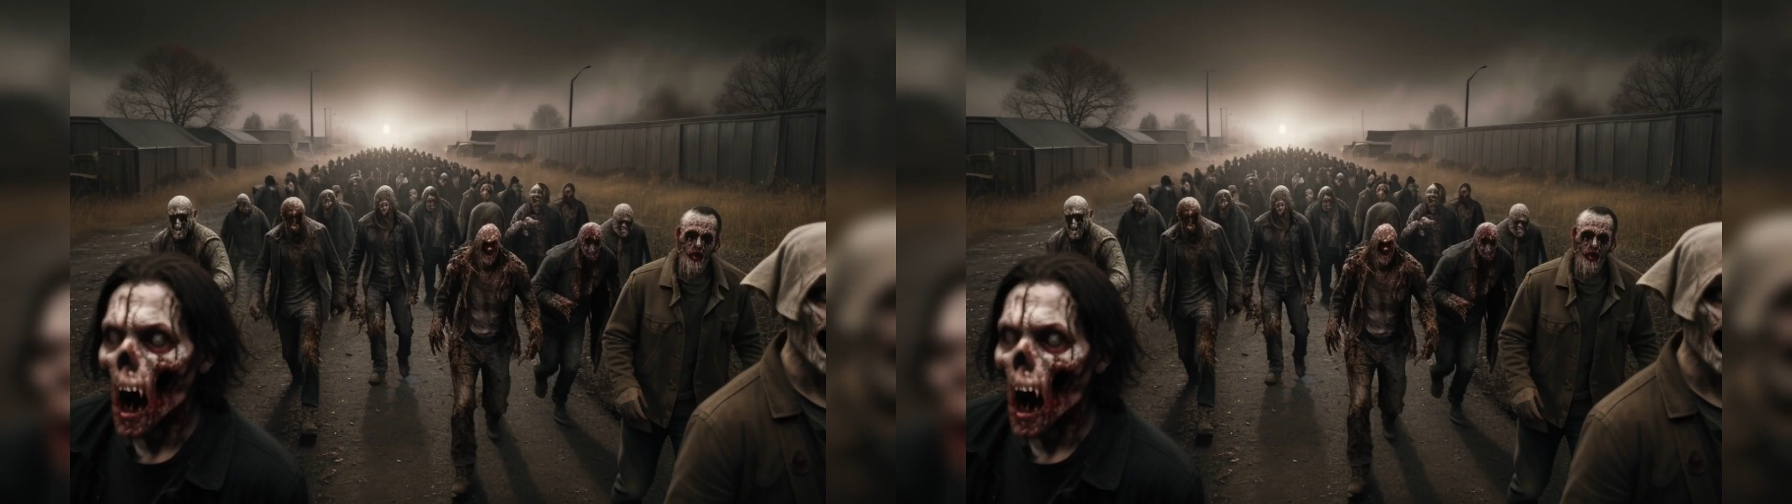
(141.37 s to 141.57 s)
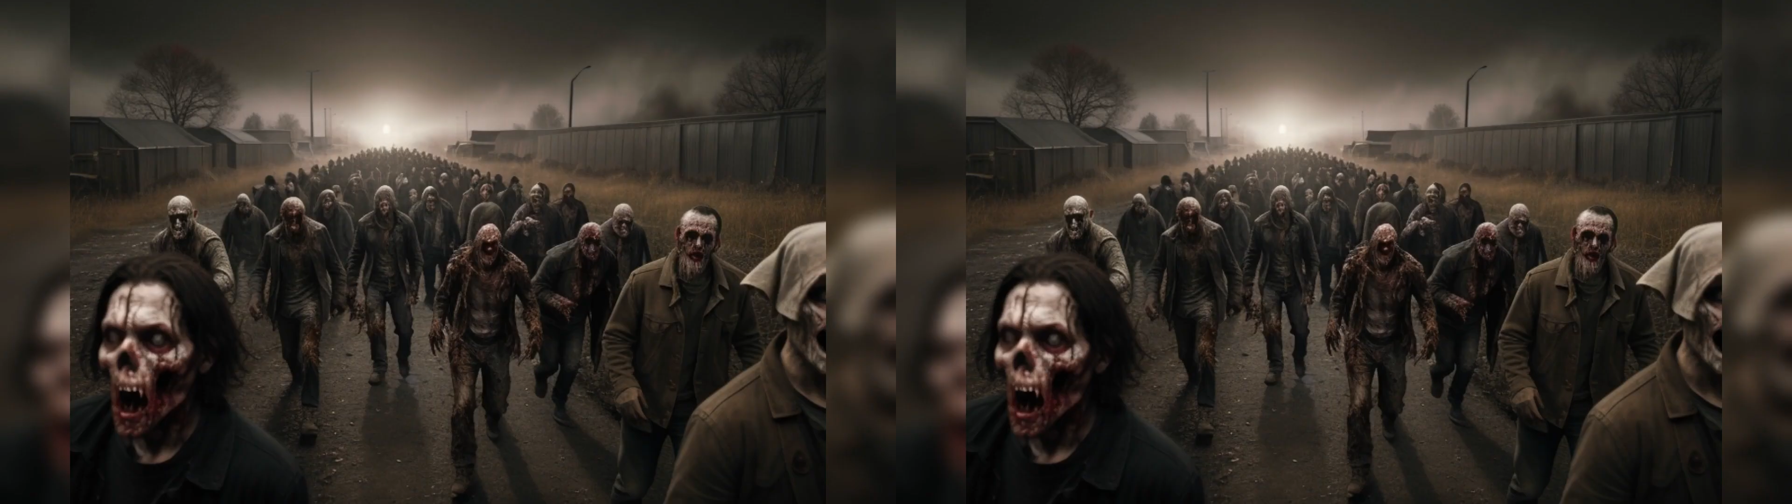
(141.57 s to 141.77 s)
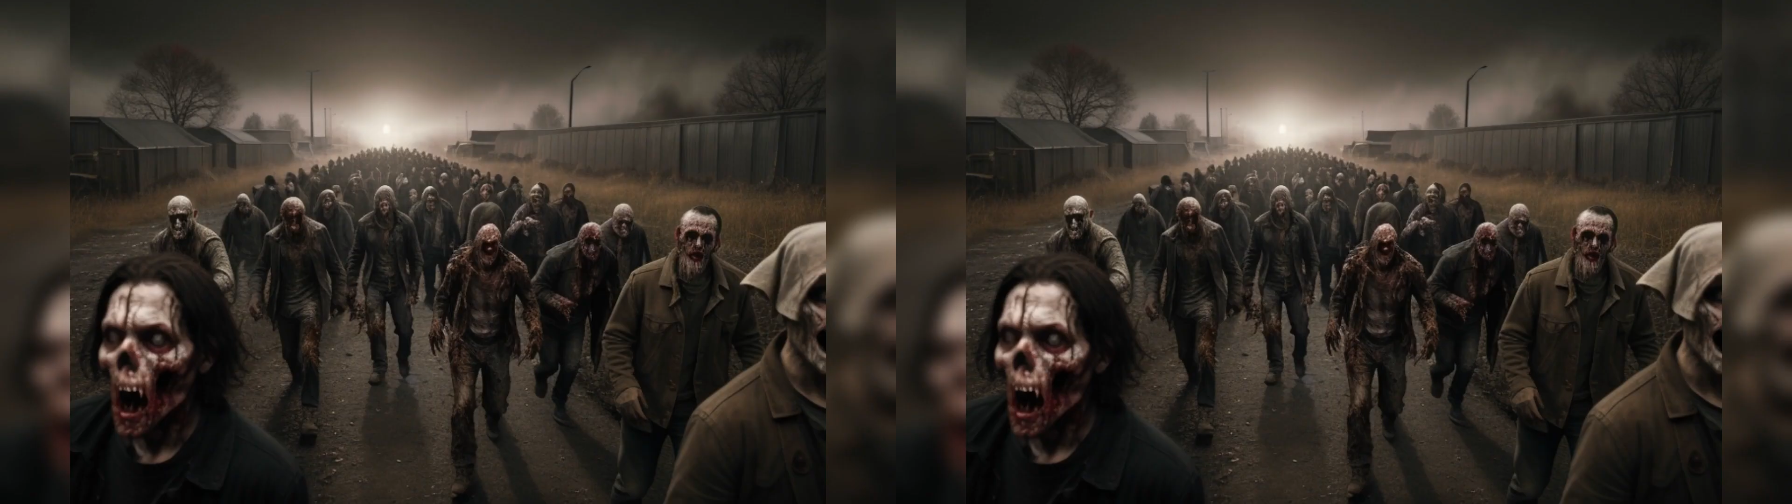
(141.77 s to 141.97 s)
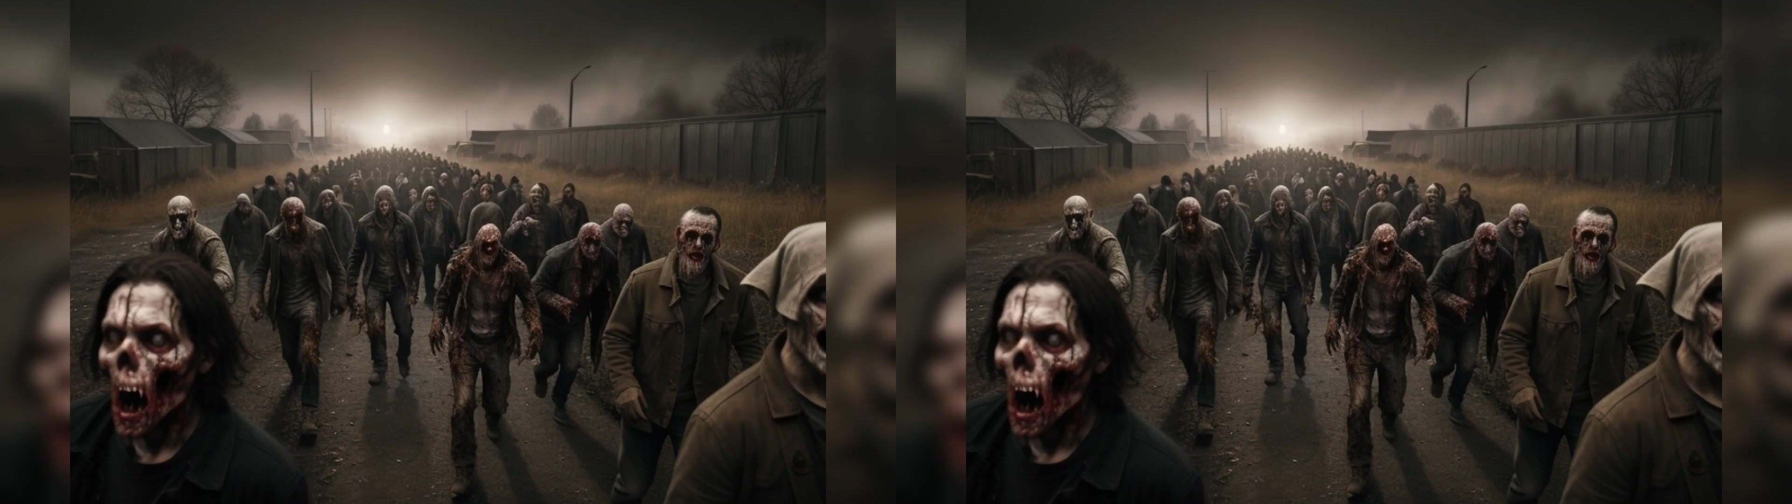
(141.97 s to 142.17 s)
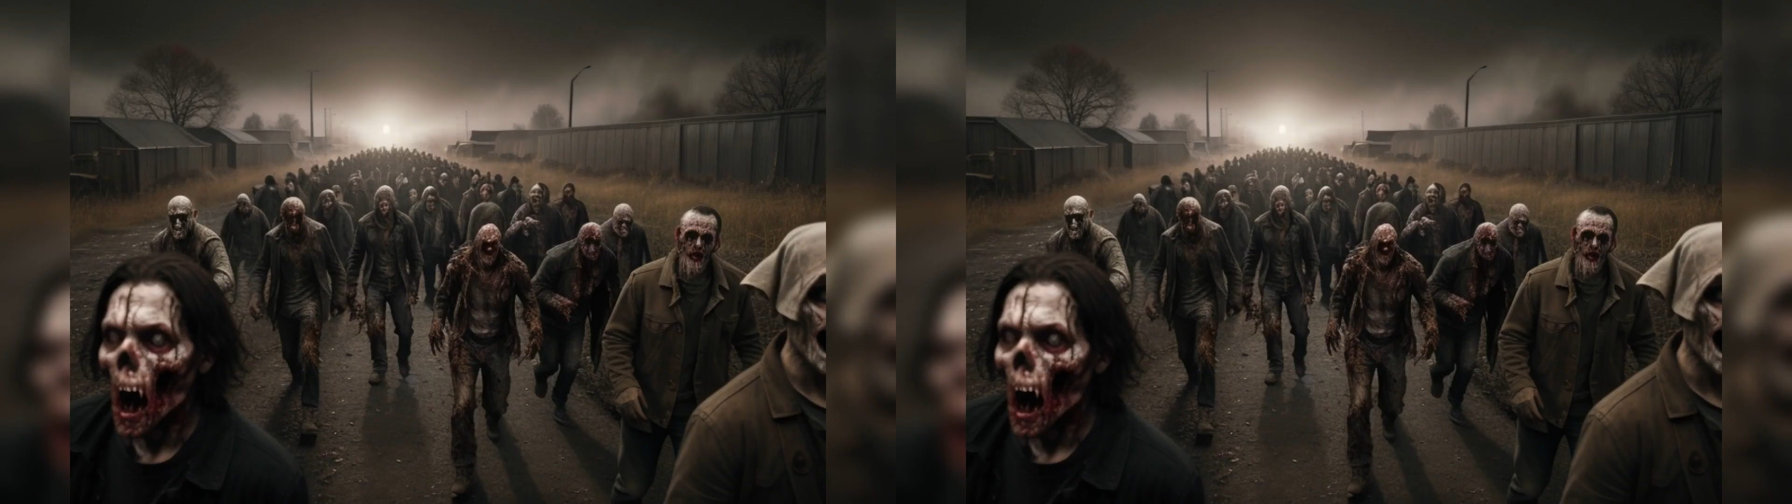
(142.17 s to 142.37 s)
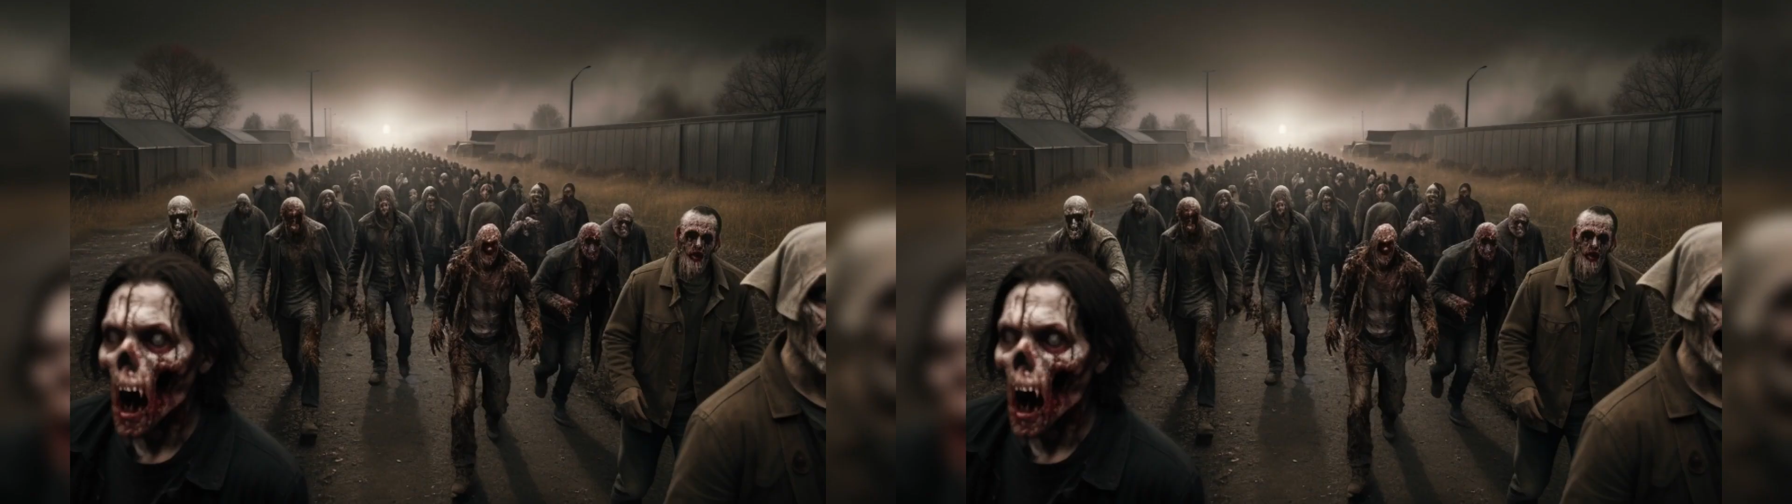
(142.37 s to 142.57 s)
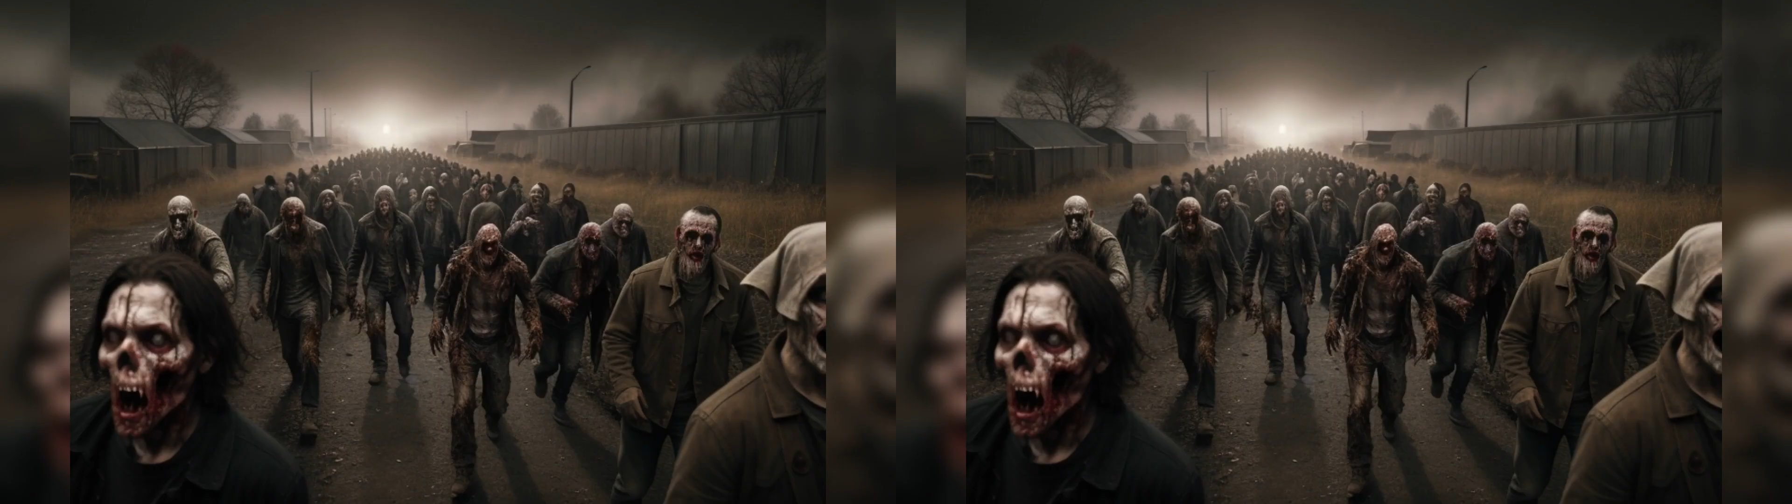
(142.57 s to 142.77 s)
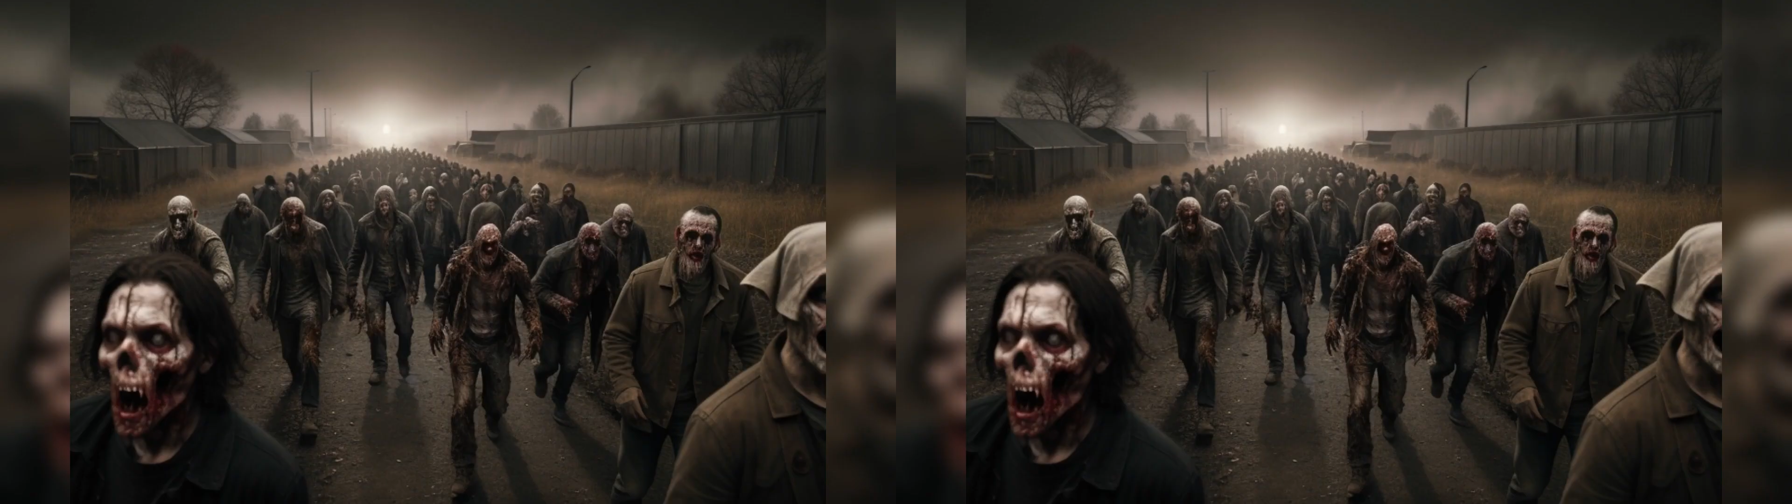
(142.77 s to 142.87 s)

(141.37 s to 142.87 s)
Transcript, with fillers: wasn't a happenstance,